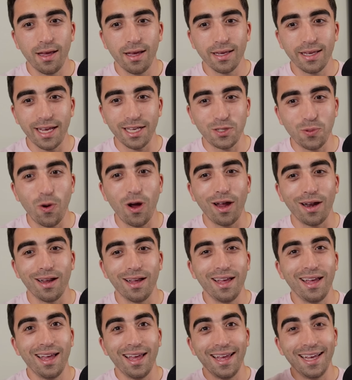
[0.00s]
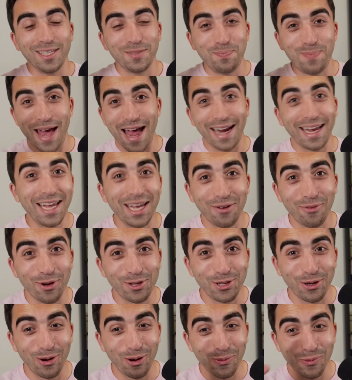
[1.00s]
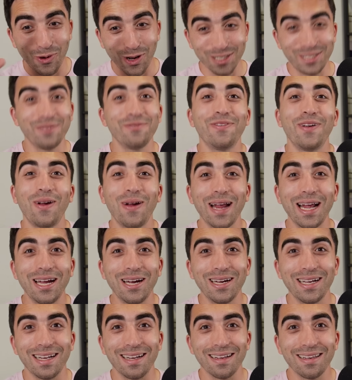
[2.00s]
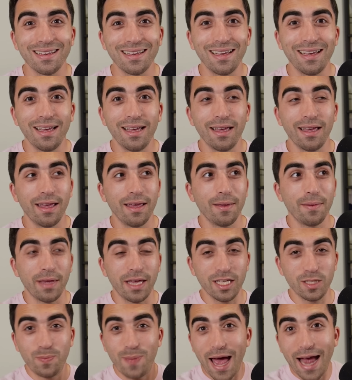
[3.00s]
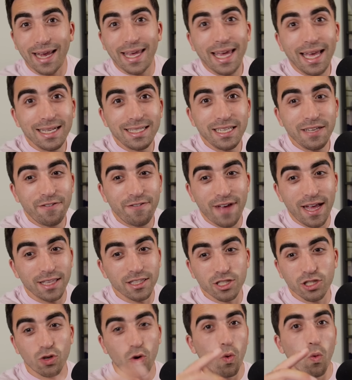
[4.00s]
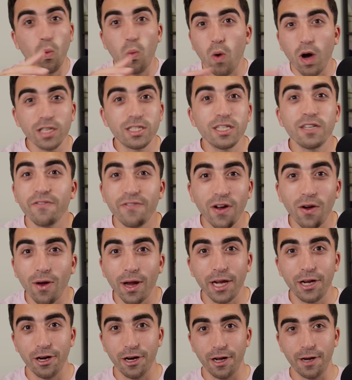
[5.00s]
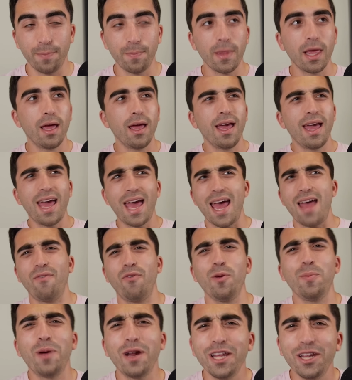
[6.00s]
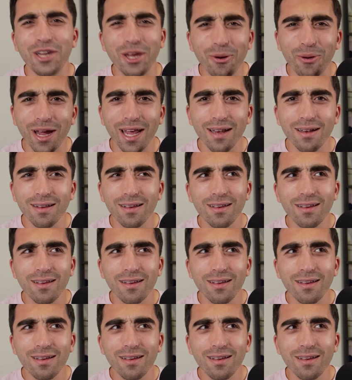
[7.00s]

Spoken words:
Guess what? His backhand return wasn't very good. His backhand defense wasn't very good. Everybody knew it.